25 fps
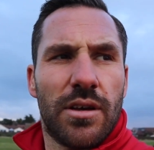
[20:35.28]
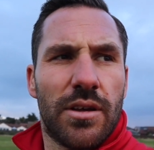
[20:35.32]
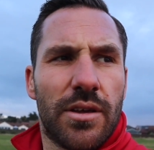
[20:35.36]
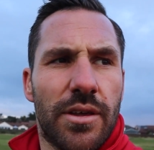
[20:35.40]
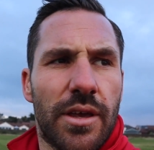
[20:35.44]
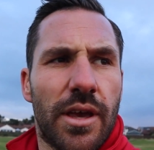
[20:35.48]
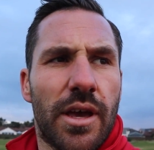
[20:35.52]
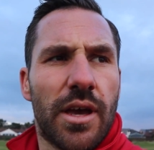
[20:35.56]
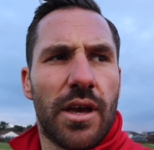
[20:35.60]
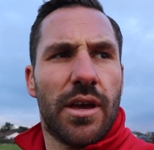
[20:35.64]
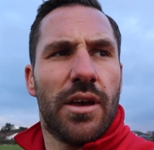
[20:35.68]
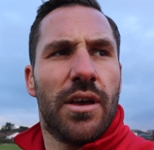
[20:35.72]

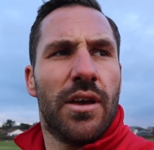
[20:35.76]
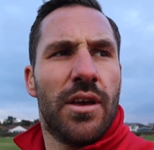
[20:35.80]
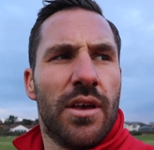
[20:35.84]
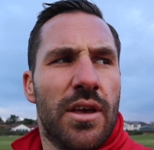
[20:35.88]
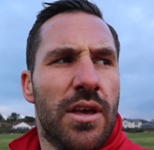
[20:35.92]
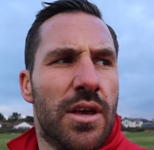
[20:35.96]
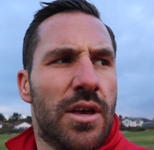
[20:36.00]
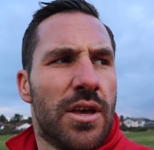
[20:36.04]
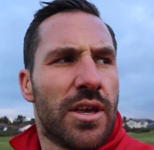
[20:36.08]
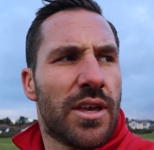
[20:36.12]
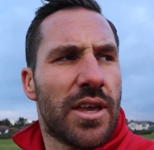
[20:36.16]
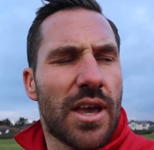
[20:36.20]
Yeah.
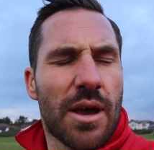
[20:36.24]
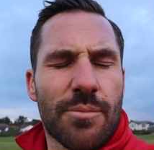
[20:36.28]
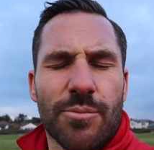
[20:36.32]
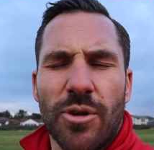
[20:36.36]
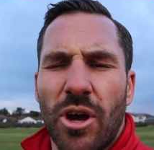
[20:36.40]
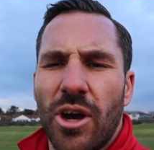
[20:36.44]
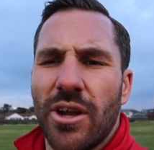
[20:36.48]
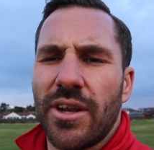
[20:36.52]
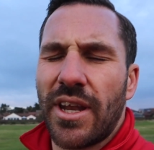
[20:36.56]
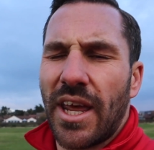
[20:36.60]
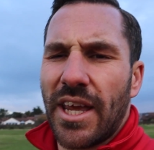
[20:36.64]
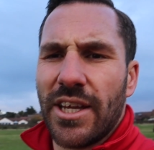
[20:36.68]
Yeah, I'm
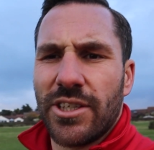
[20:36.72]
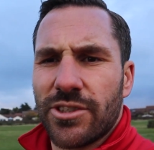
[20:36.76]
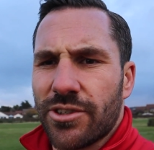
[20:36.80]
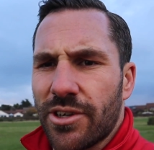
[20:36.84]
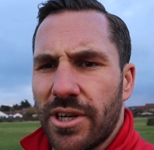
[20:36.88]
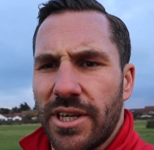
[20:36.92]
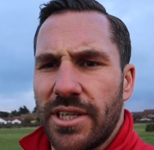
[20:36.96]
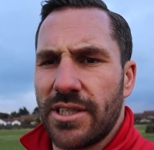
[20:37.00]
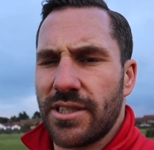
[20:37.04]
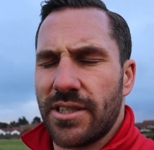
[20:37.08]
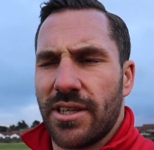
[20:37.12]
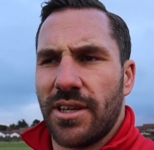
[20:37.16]
not a
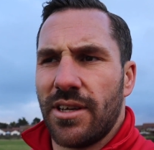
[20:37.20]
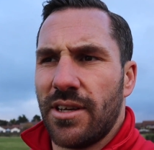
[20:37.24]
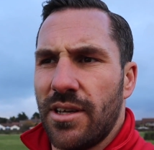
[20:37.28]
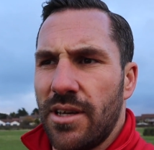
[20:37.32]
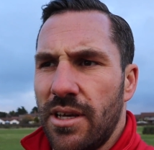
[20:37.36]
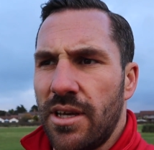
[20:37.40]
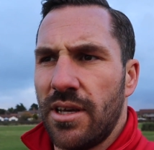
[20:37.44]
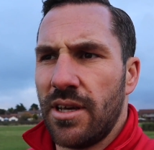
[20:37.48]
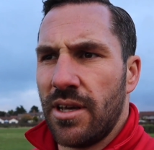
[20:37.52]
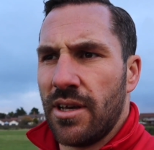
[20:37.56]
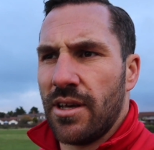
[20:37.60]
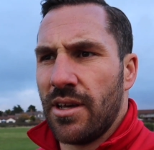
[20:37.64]
naturist.
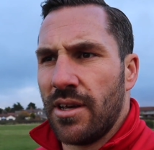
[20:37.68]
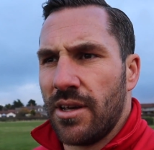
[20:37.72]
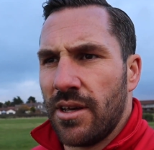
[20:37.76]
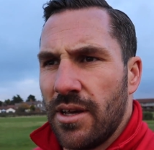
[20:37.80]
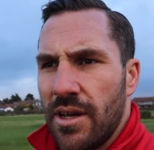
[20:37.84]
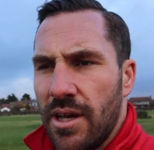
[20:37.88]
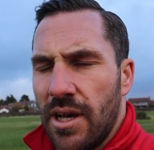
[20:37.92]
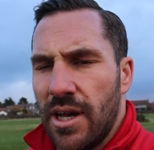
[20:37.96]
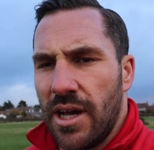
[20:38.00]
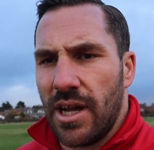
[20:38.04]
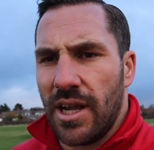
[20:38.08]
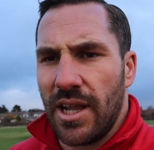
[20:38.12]

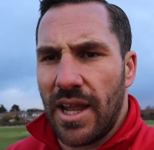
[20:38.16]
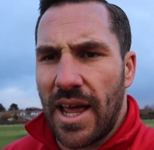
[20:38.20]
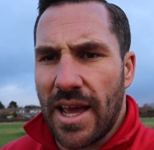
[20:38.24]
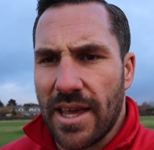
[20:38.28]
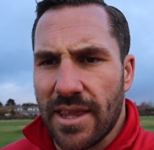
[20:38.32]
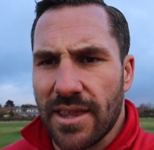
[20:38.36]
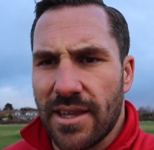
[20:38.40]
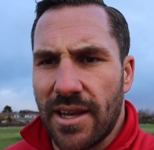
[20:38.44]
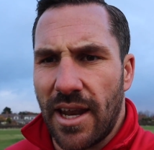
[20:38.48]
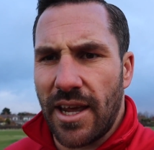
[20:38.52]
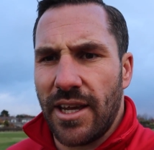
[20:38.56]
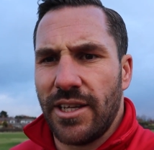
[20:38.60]
I like
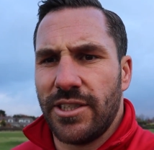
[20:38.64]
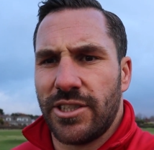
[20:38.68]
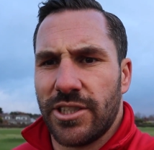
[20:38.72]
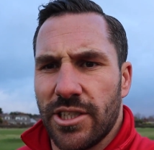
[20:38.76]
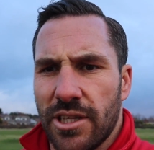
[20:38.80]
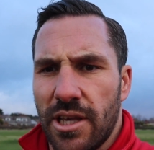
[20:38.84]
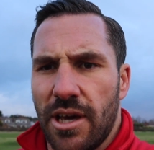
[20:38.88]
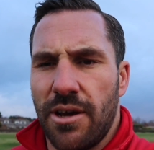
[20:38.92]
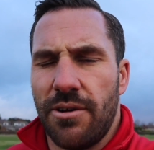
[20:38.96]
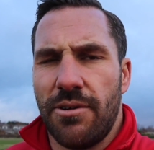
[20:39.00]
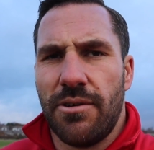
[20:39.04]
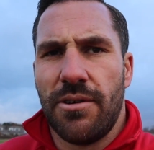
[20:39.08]
the nature
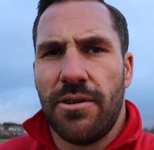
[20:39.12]
though.